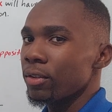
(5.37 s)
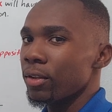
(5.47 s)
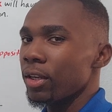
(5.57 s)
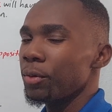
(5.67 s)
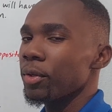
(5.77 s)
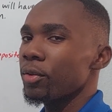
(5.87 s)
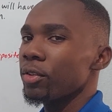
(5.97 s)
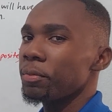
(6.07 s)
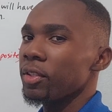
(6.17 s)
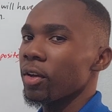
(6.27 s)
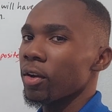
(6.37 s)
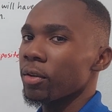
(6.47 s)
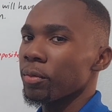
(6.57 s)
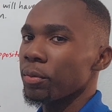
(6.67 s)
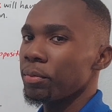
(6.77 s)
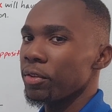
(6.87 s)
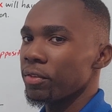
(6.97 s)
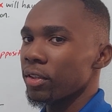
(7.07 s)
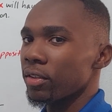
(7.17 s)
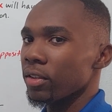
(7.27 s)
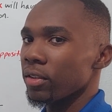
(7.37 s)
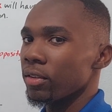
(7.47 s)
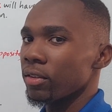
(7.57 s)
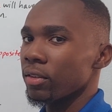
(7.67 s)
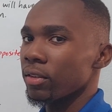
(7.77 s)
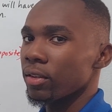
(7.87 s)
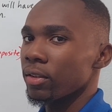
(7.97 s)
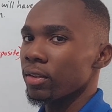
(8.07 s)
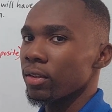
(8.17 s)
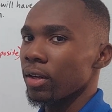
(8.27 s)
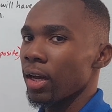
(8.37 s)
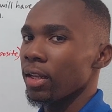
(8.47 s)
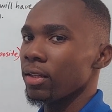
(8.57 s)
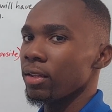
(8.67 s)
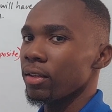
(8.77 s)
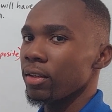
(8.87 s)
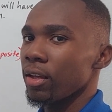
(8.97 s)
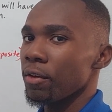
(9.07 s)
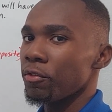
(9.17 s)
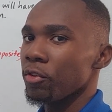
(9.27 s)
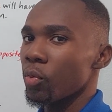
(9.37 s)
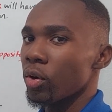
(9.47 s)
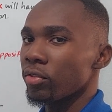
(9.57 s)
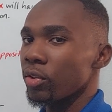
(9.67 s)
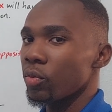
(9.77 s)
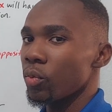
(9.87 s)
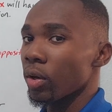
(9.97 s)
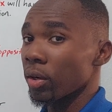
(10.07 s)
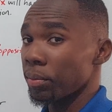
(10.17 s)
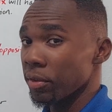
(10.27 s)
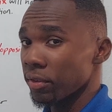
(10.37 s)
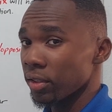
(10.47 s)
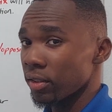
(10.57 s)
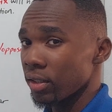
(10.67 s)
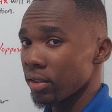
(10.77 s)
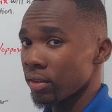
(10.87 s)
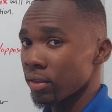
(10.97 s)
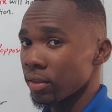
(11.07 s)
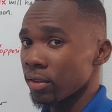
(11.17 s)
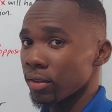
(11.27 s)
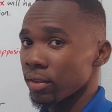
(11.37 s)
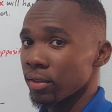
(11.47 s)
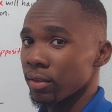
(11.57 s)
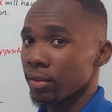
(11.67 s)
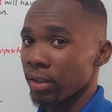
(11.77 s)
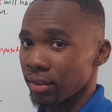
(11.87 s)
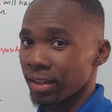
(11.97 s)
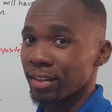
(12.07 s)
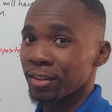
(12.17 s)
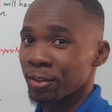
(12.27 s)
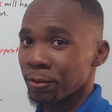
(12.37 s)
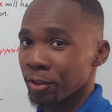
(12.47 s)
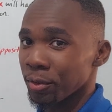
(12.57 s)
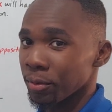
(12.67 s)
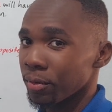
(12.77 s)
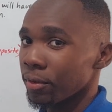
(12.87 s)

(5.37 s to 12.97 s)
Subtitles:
today we're going to be talking about prefixes. And if you're wondering what are prefixes, this lesson is for you,